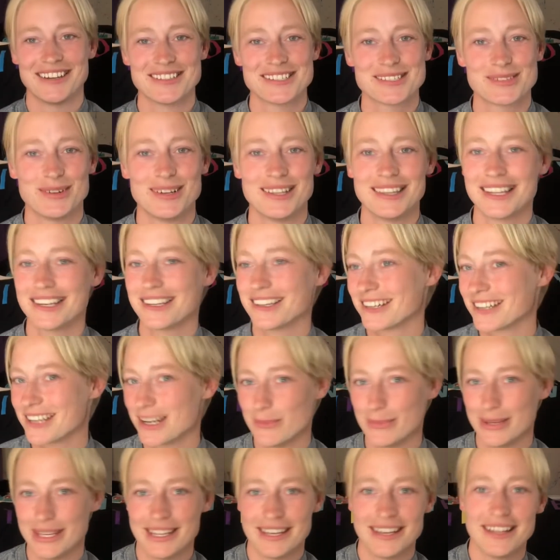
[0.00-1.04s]
so I'll let her
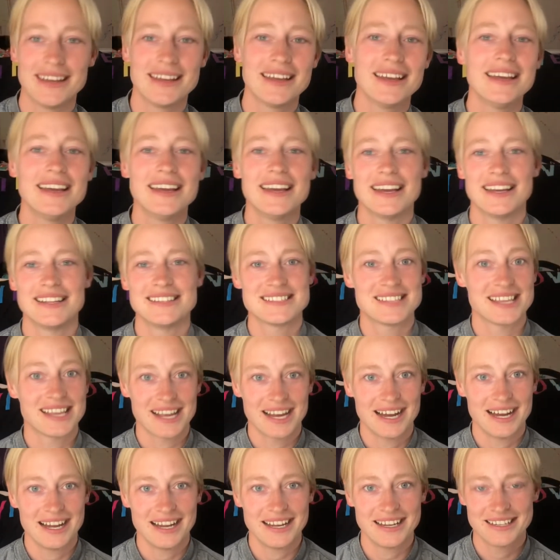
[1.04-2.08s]
come in and say
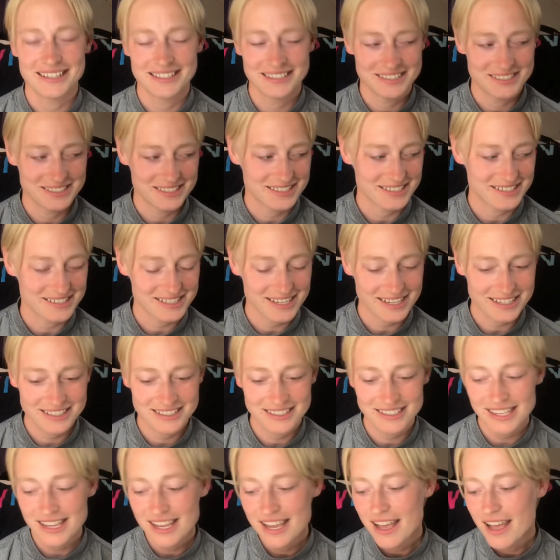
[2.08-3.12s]
hi in just a second.